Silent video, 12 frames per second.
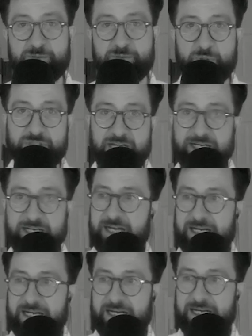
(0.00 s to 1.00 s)
post
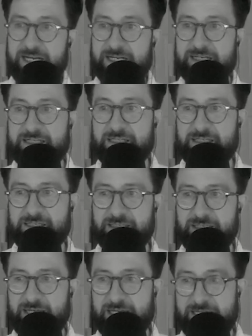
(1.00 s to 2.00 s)
that. And
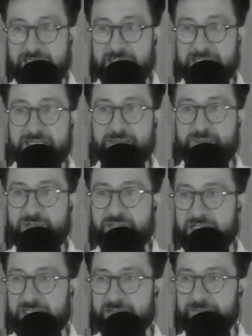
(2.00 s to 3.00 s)
he did.
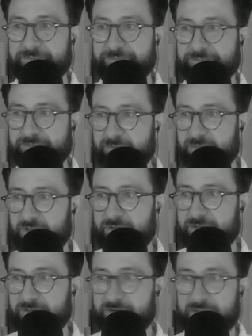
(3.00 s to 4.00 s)
But then
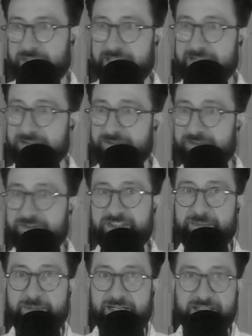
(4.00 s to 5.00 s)
the next
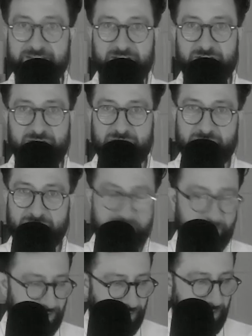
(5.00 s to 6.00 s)
15 minutes, all they were
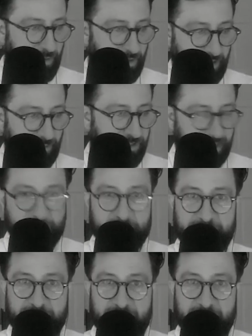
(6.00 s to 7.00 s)
doing was like
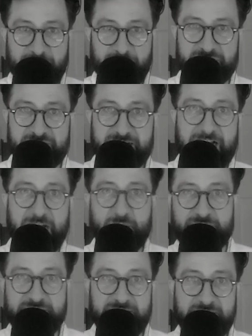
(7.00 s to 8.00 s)
refresh to see
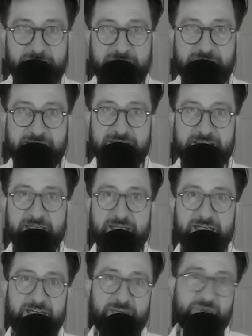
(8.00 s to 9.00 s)
how it did, because
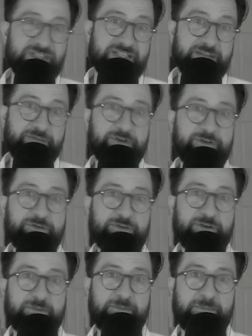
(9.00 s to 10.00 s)
it was different
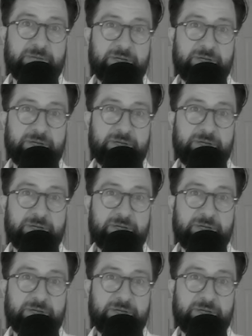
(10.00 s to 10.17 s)
from